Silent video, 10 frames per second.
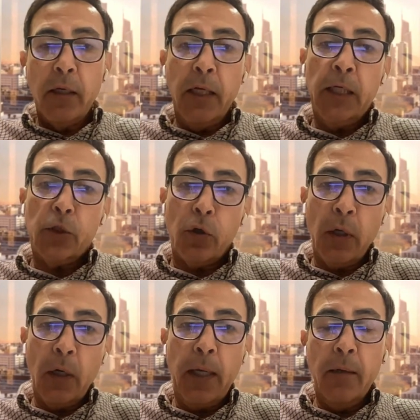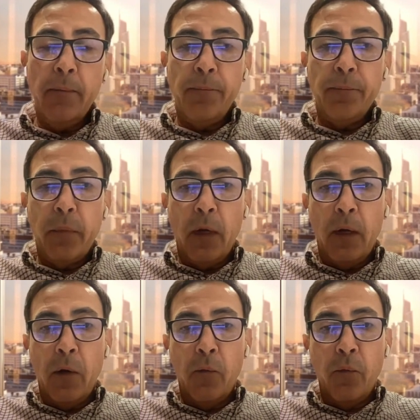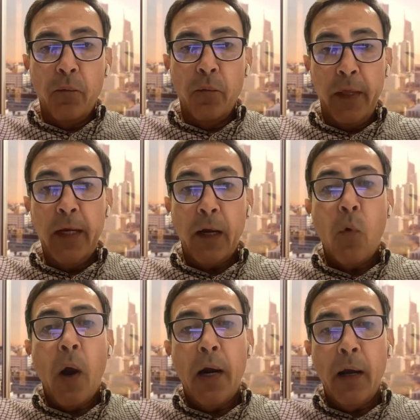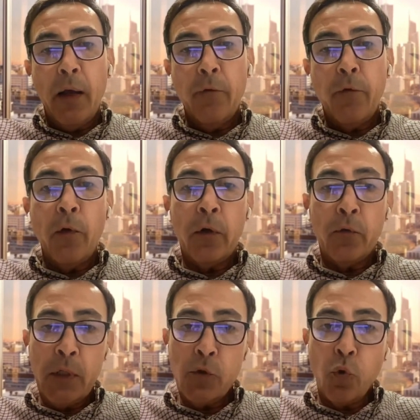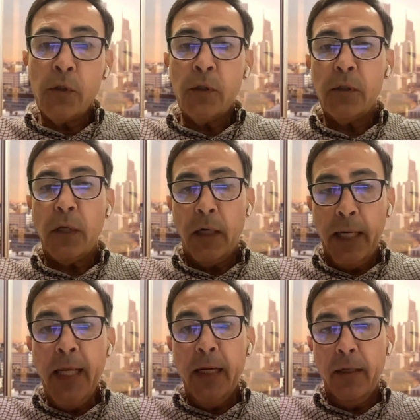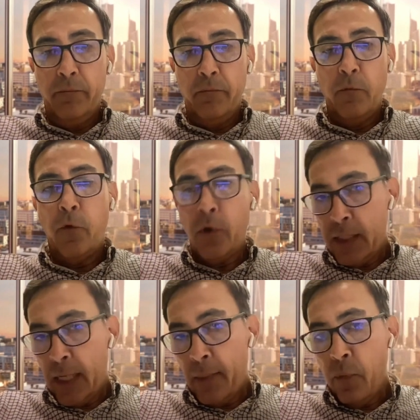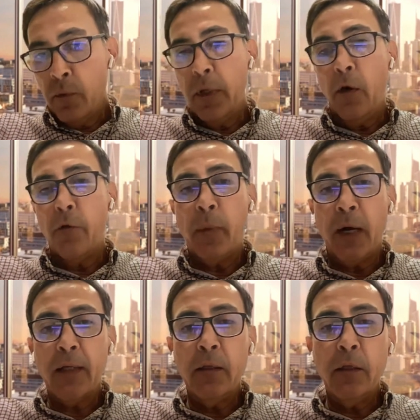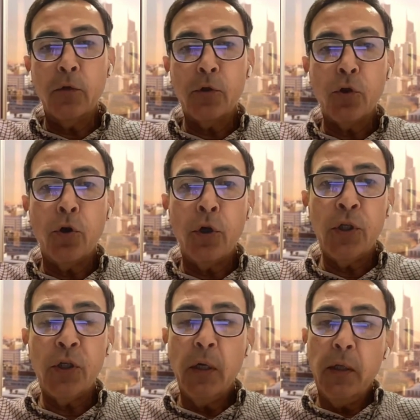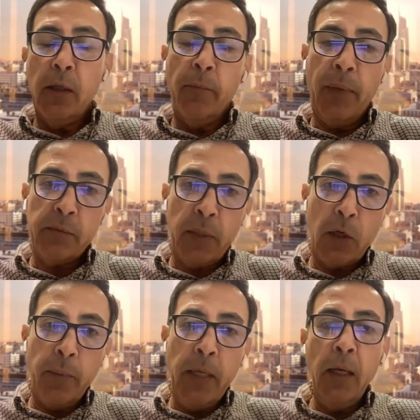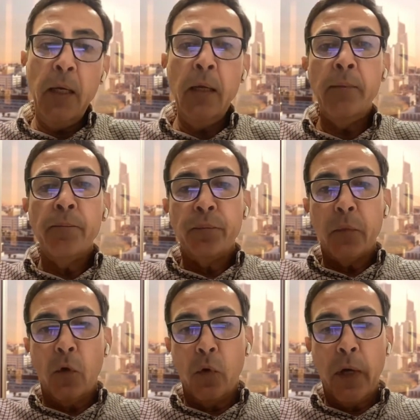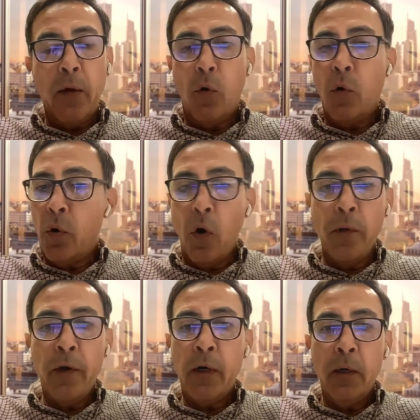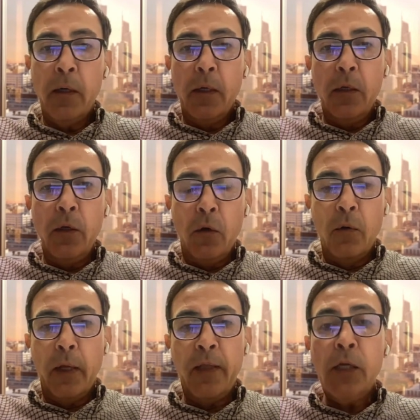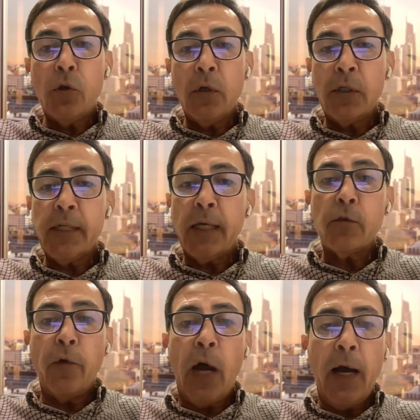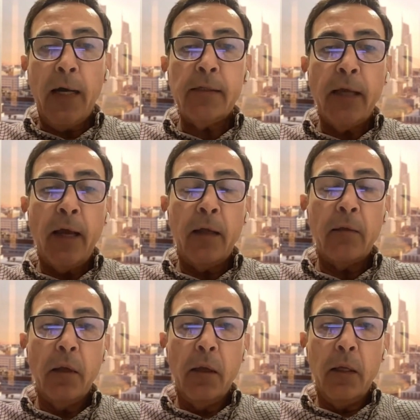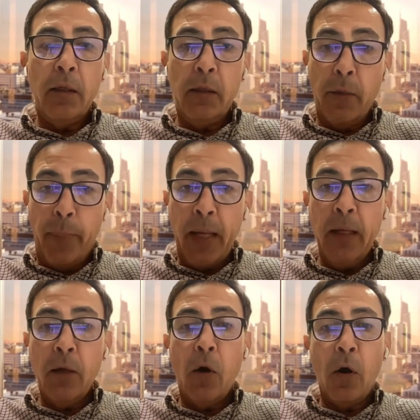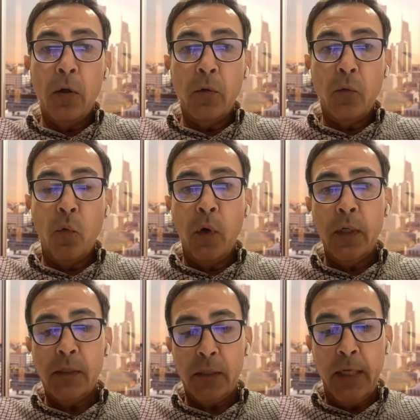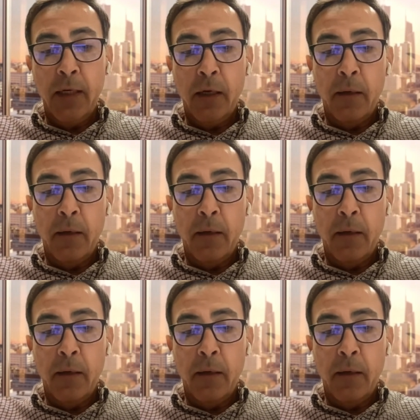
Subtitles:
internally uh, within Acquira if other resources are needed. For example, the off-market deal search, the investment committee, okay, or other additional sets of eyes that, depending on what is the